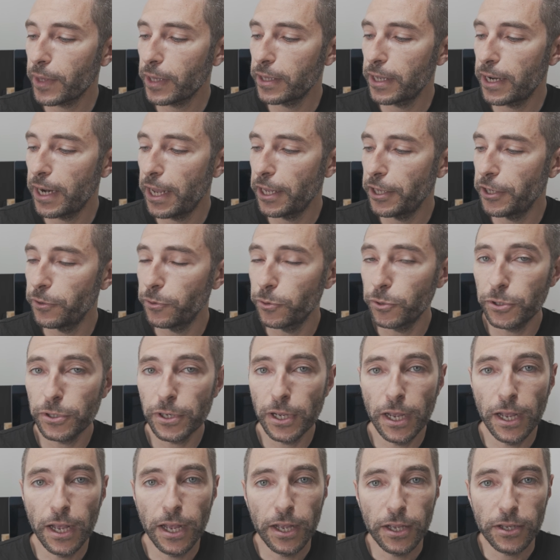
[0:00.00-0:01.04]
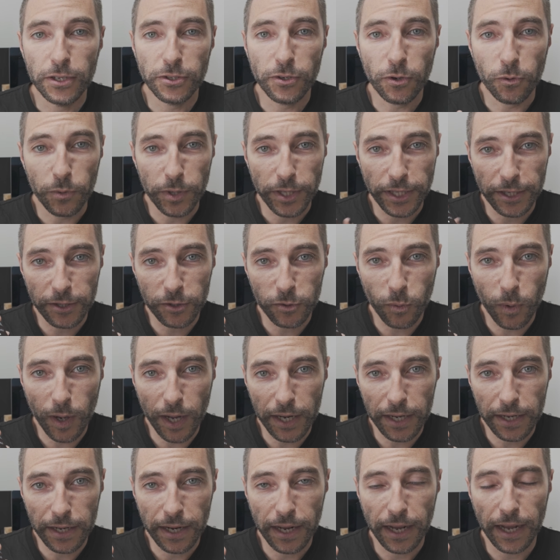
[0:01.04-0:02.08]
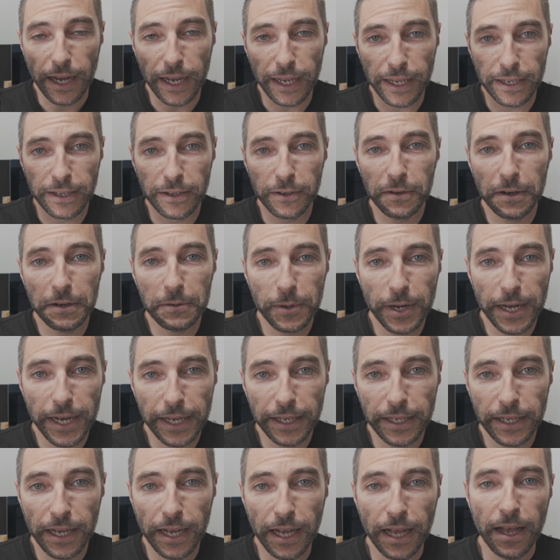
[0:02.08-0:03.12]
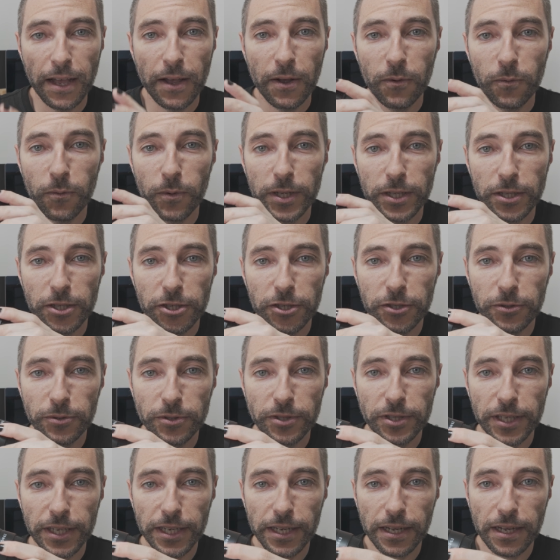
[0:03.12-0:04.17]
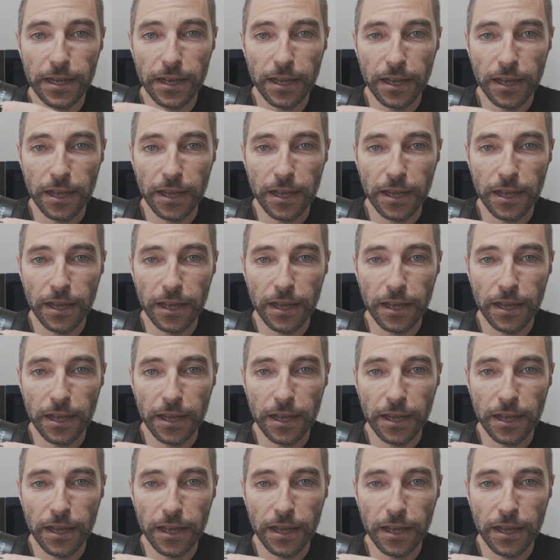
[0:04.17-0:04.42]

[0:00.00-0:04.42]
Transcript: that I use. So with this one, I can go away with shooting